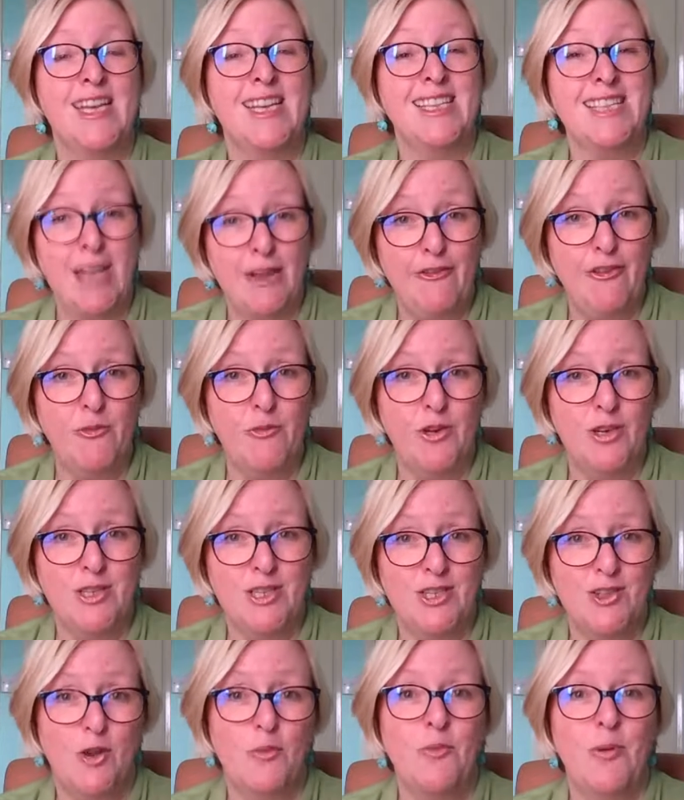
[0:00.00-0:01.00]
you definitely want
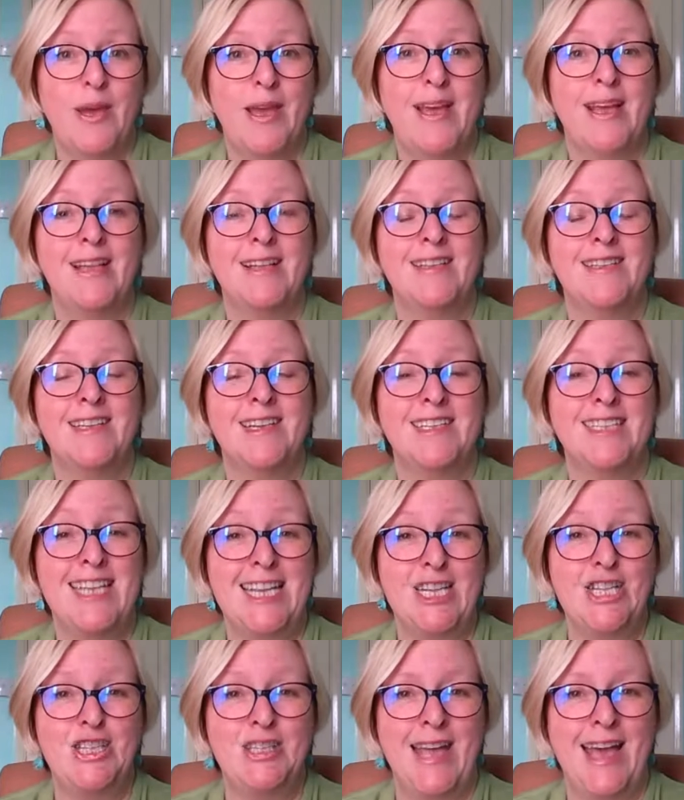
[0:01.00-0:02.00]
to stop it and
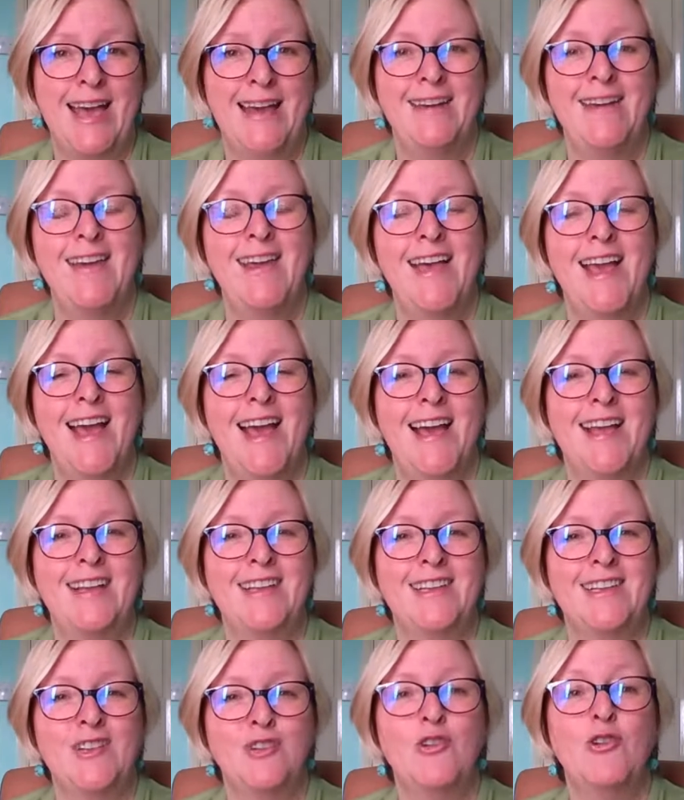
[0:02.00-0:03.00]
ditch that
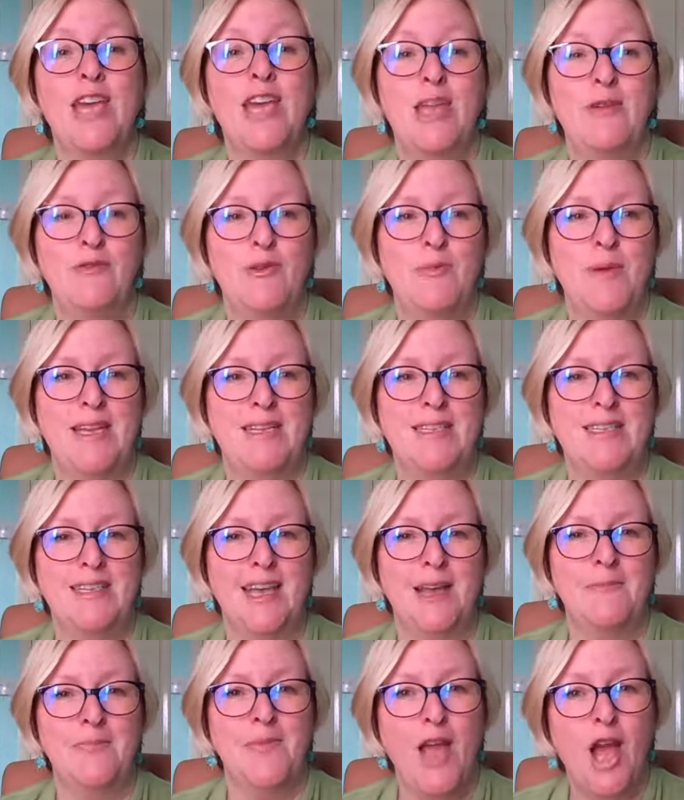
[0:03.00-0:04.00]
and not keep
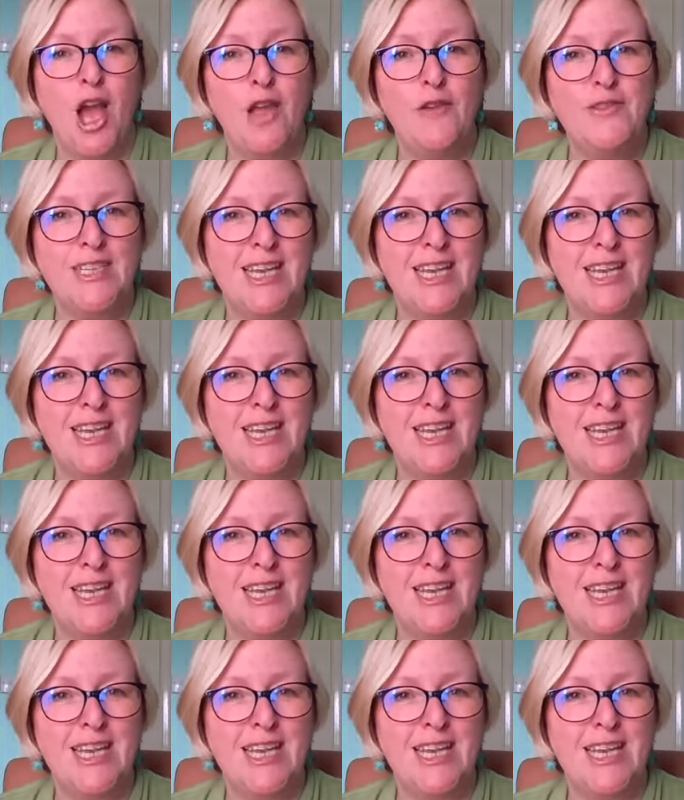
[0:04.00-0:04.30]
repeating it. Hope